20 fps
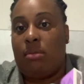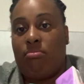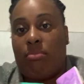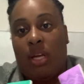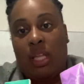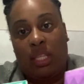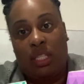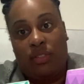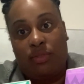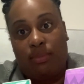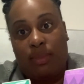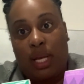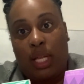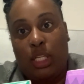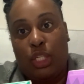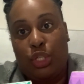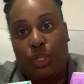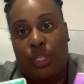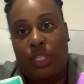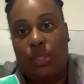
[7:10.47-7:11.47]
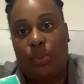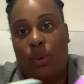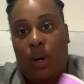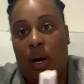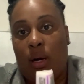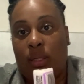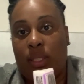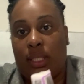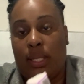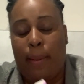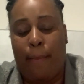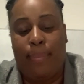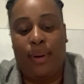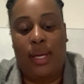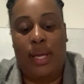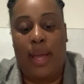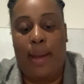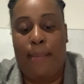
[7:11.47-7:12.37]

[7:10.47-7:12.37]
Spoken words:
Got this from Dollar Tree as well, to put